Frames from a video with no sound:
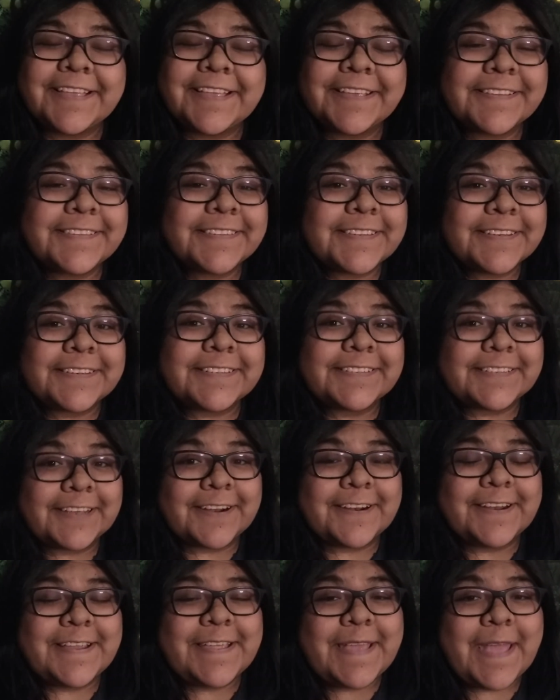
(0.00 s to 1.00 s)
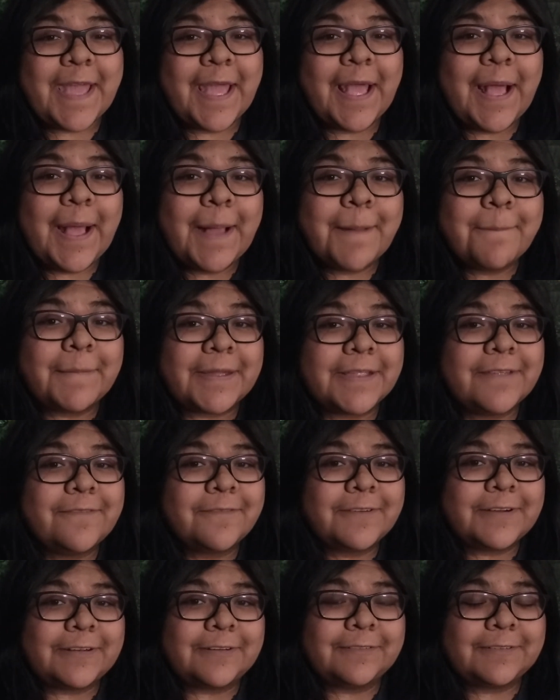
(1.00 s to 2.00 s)
So sorry, my
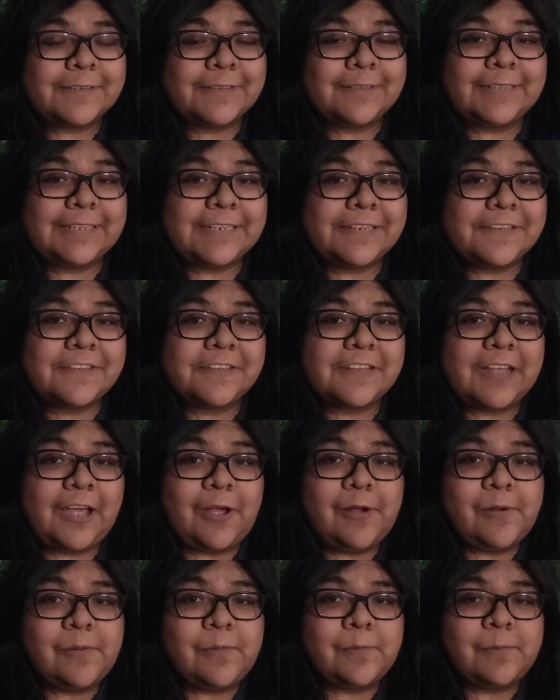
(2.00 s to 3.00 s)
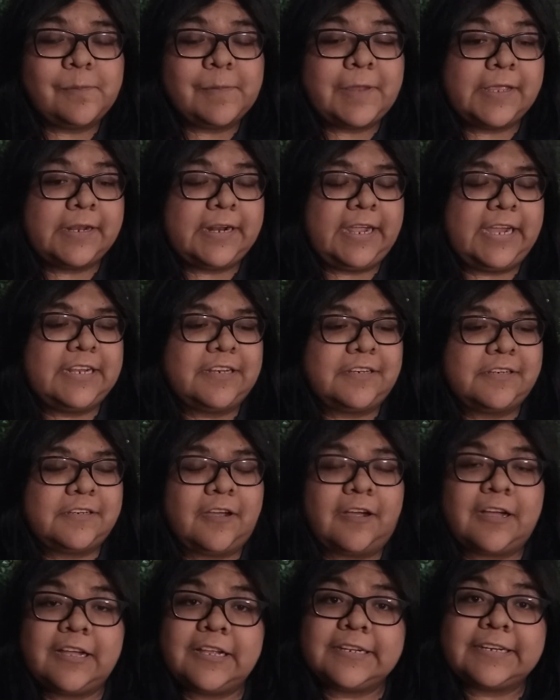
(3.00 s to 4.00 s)
phone glitched out and I
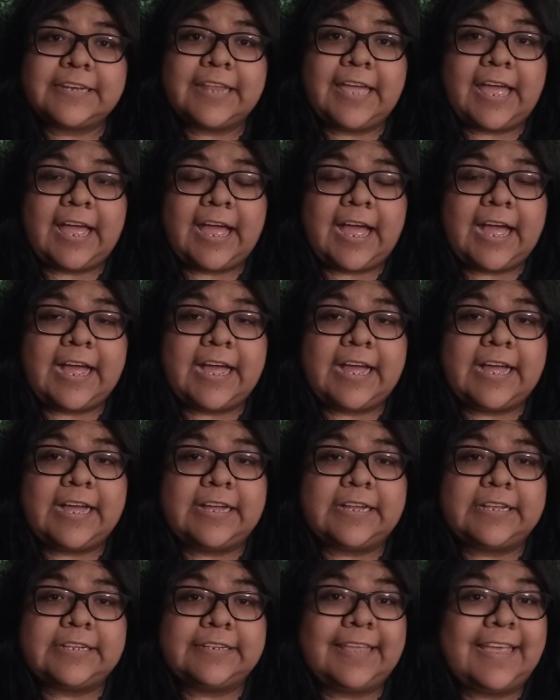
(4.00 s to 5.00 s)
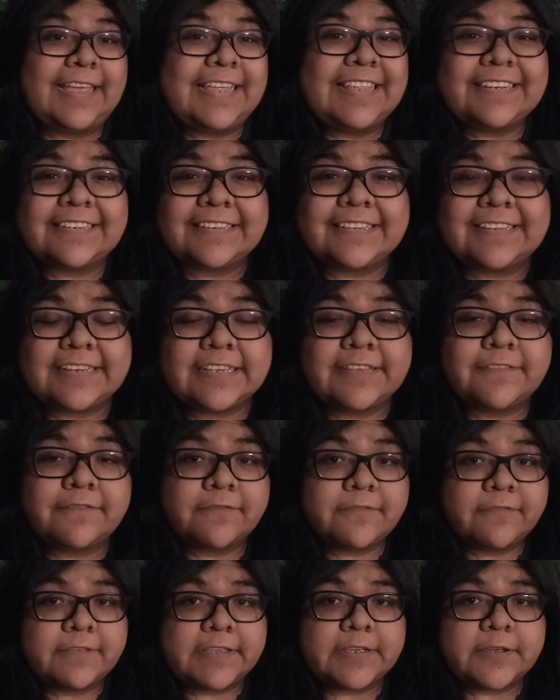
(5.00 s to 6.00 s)
thought that it didn't
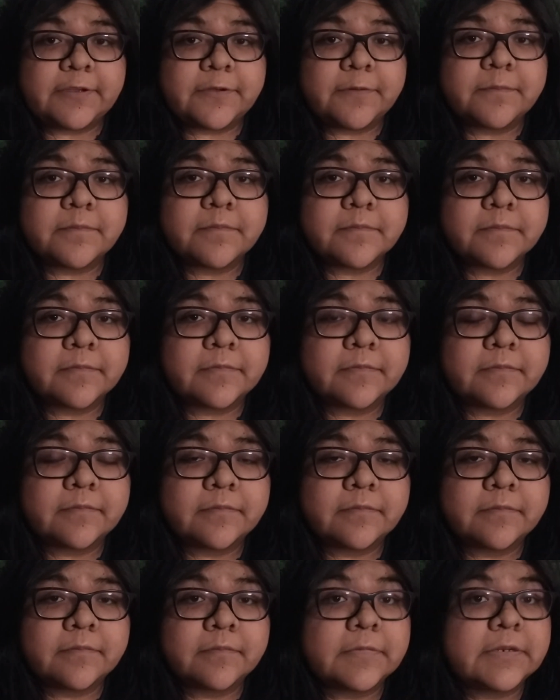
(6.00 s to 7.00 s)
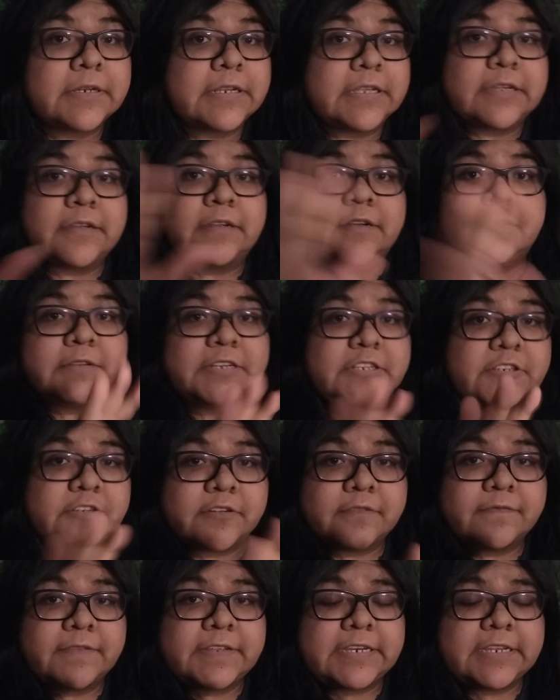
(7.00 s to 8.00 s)
film the
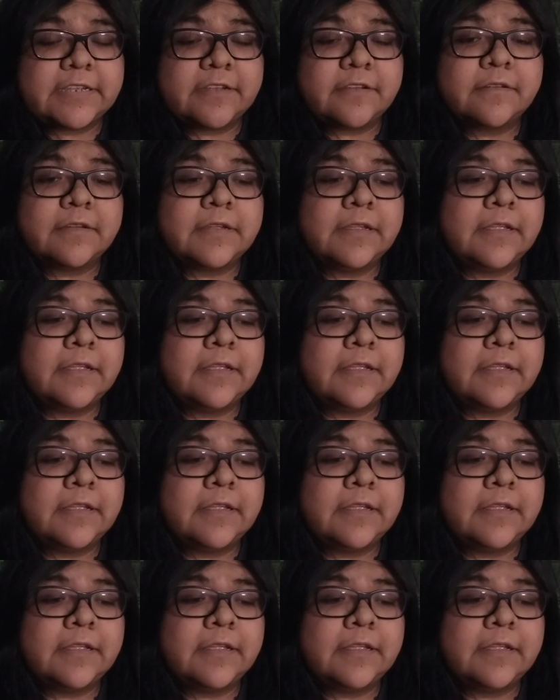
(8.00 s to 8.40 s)
original video.